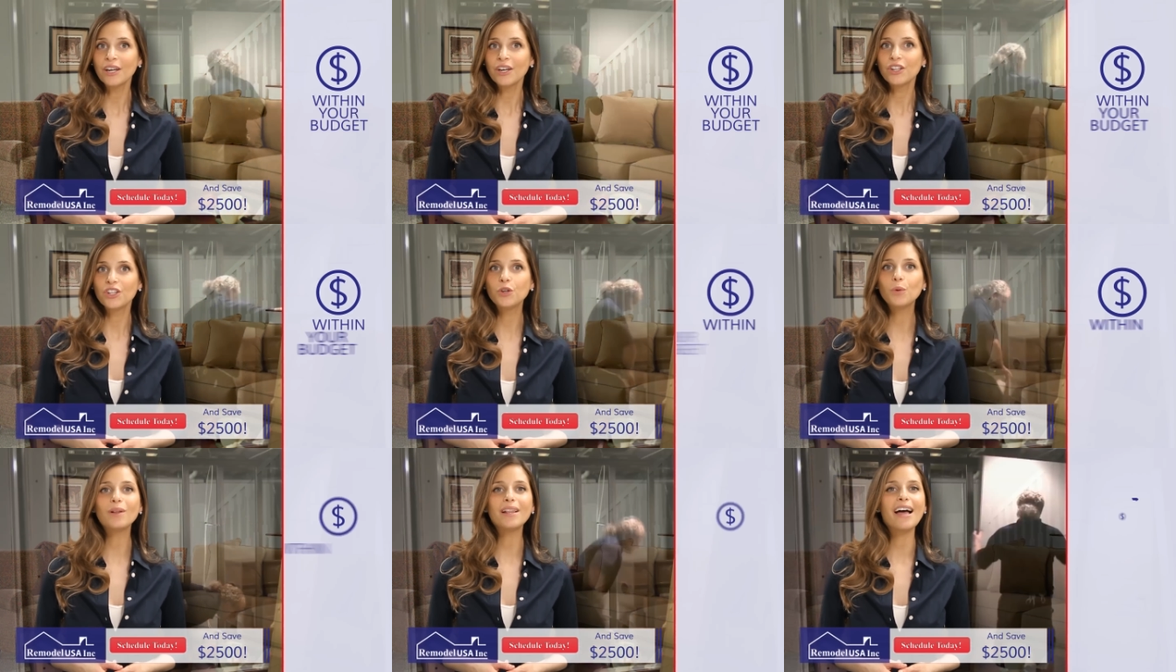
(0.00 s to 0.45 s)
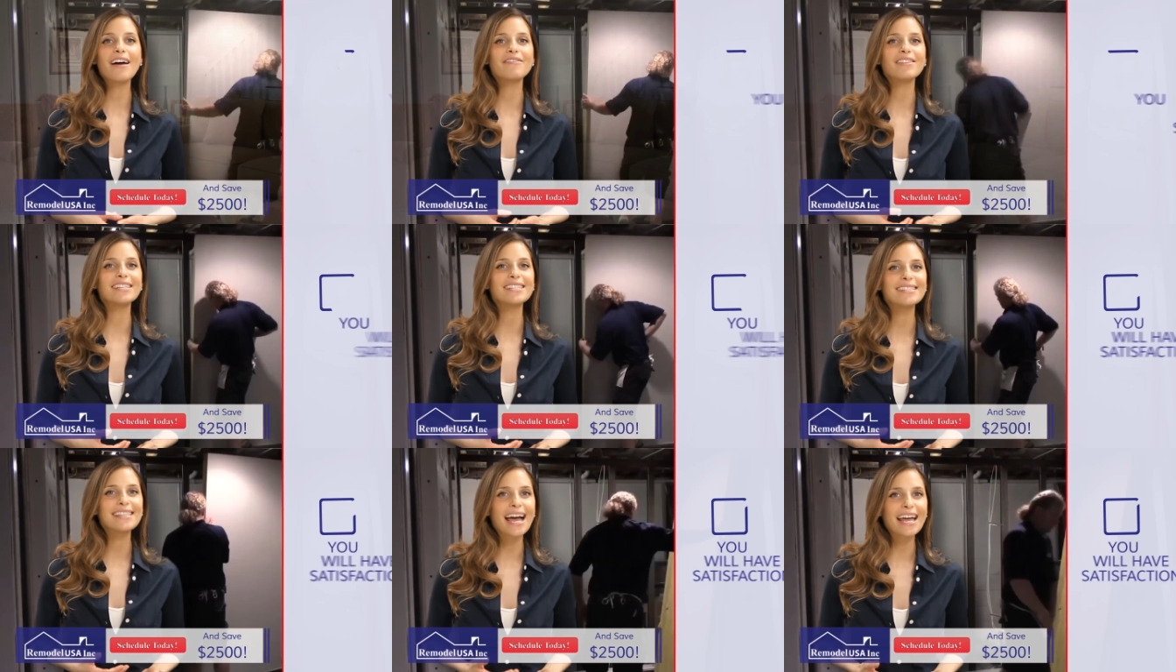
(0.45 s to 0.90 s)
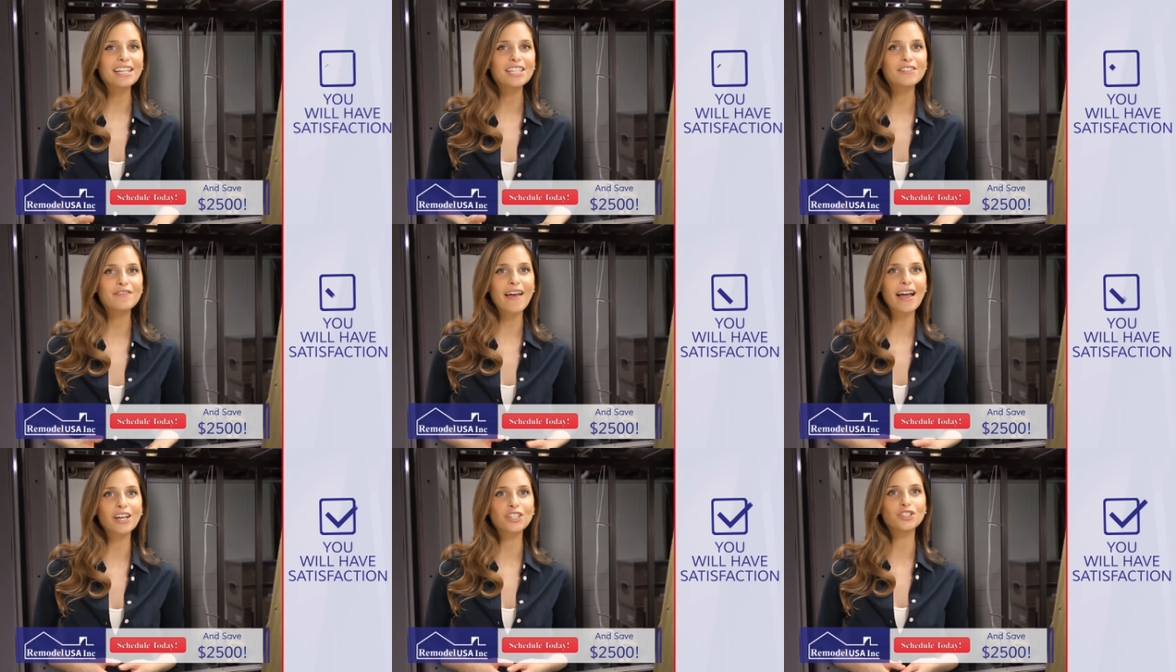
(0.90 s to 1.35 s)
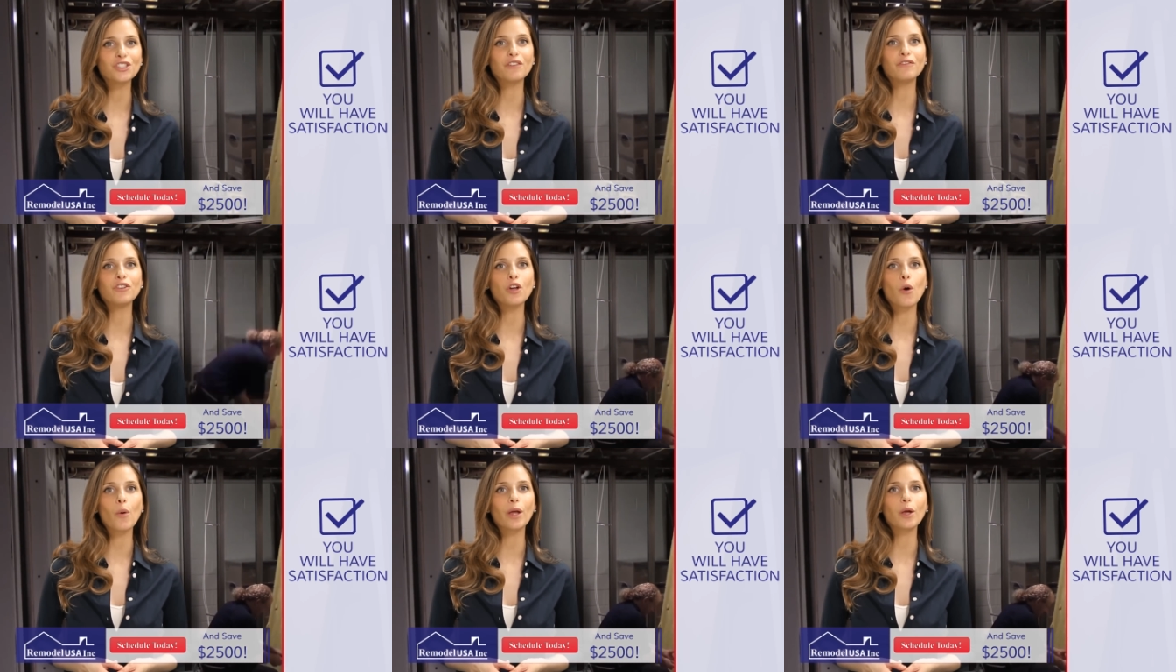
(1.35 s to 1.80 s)
You will have the satisfaction of
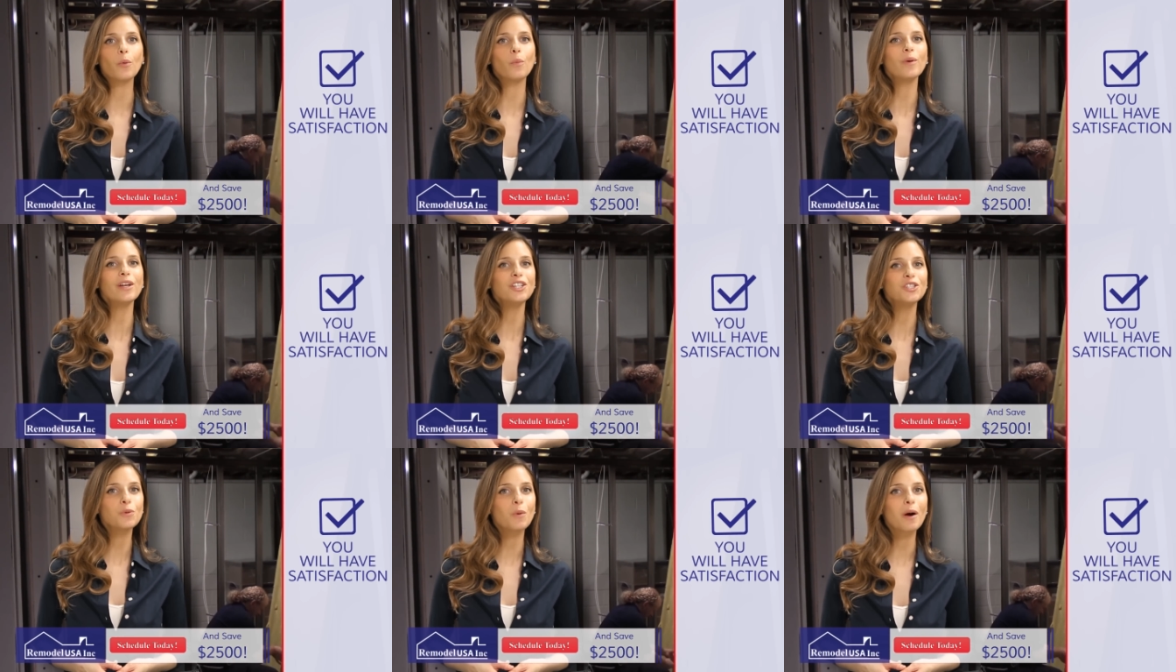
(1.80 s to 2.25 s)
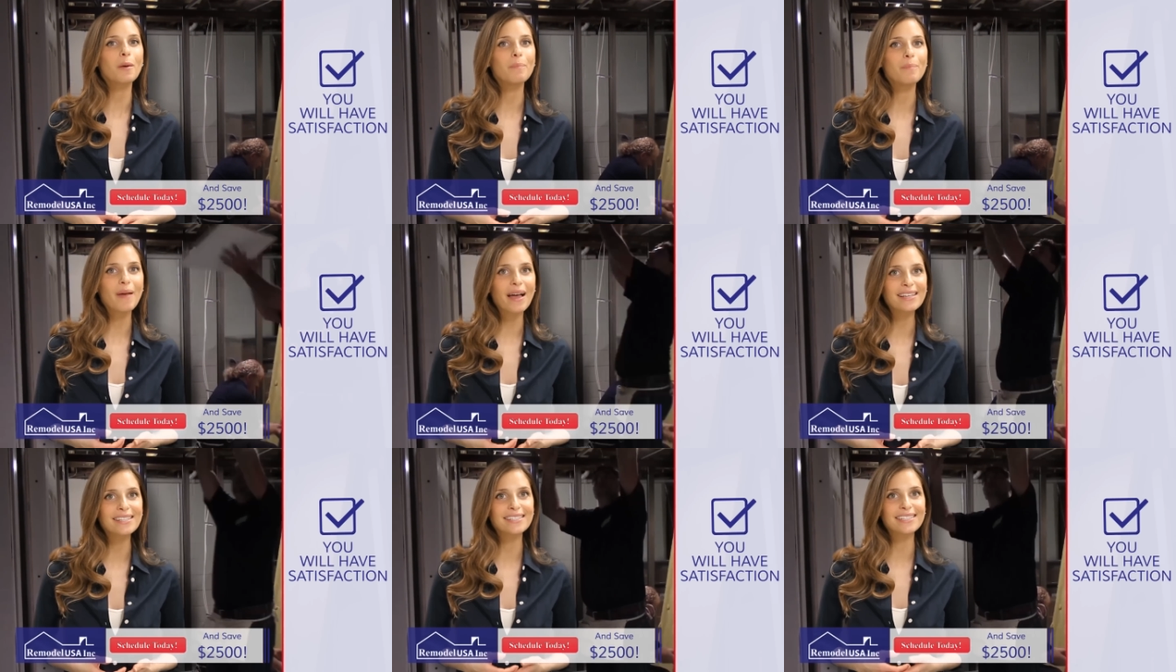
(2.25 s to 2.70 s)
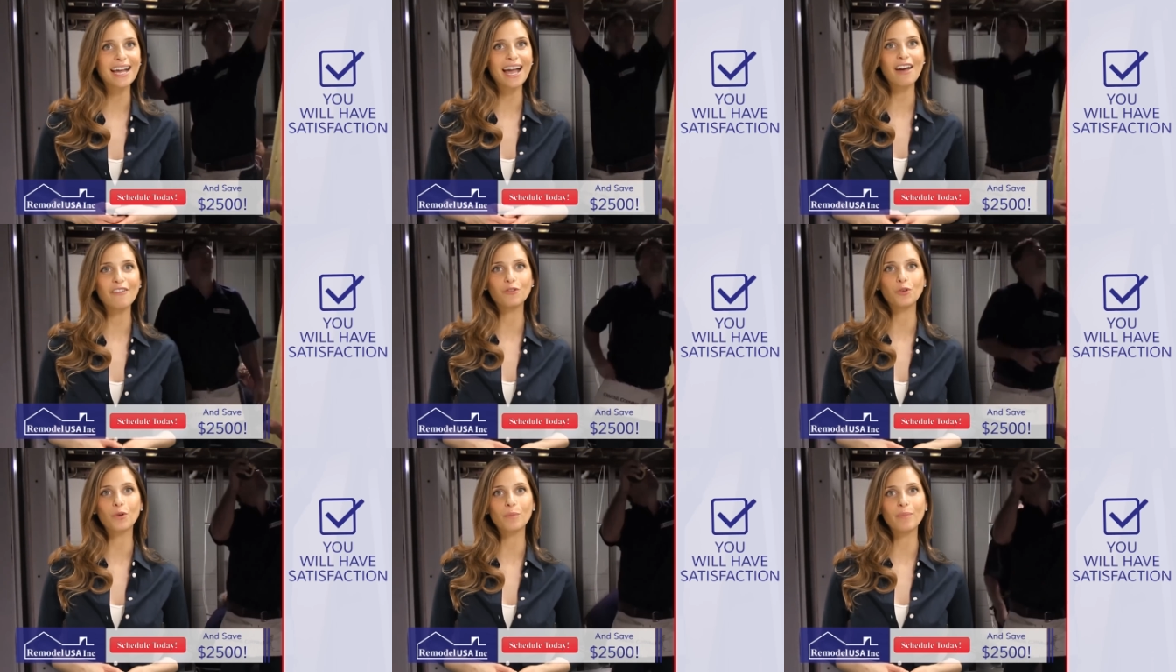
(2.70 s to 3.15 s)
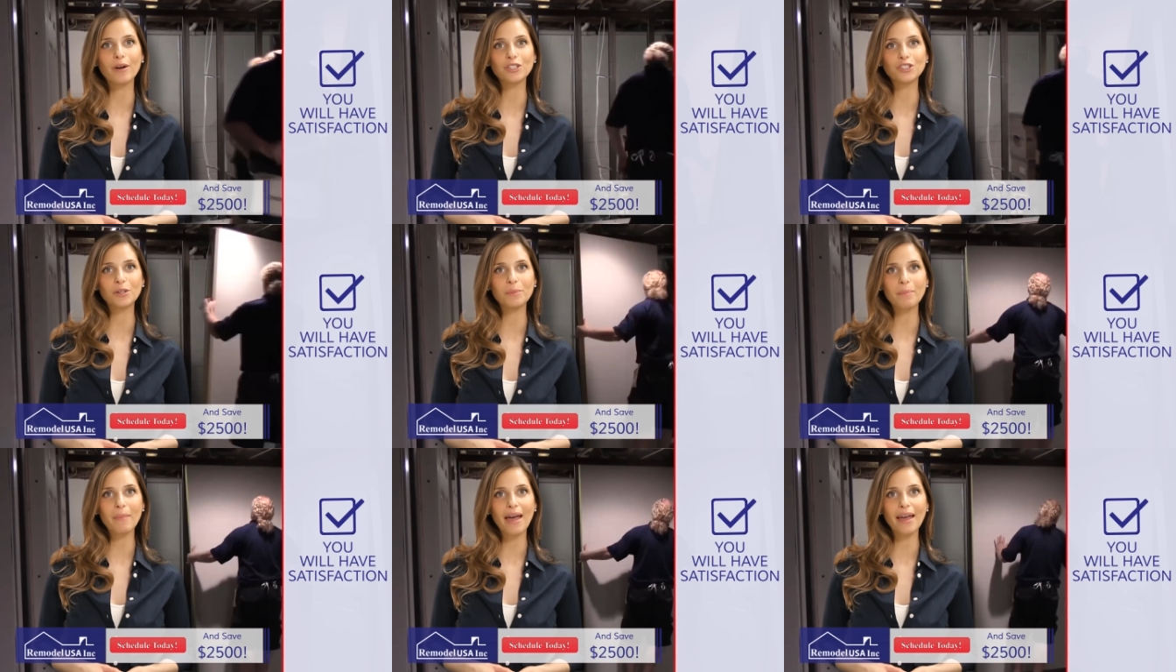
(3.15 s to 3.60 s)
knowing we do our best to have your
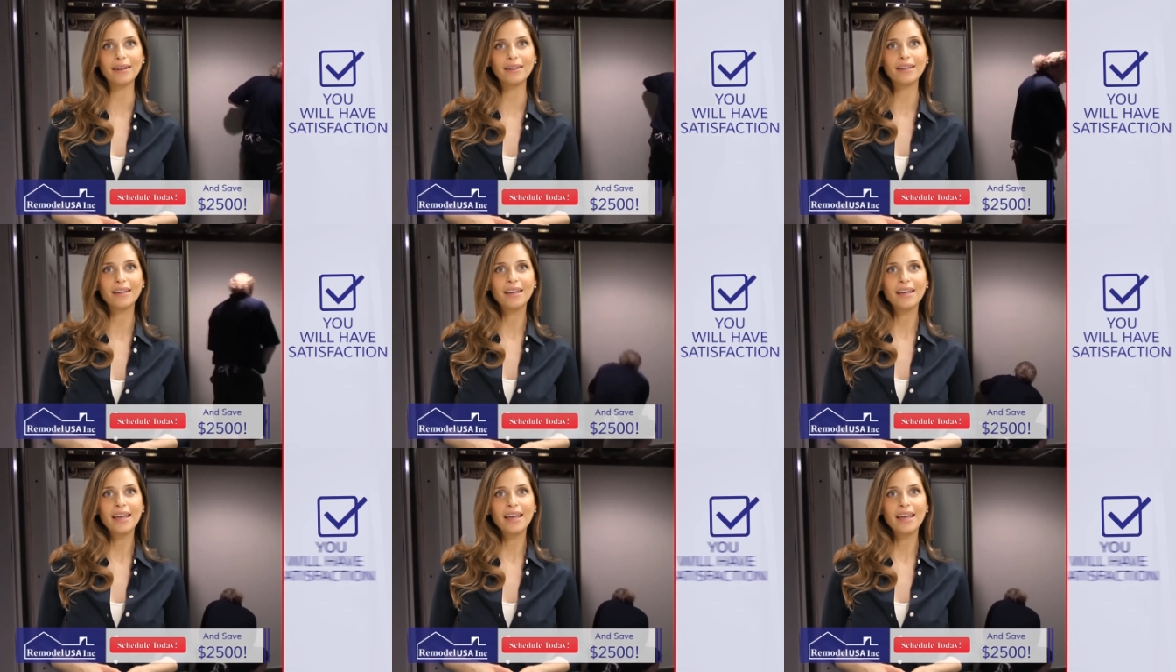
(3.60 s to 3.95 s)
budget met,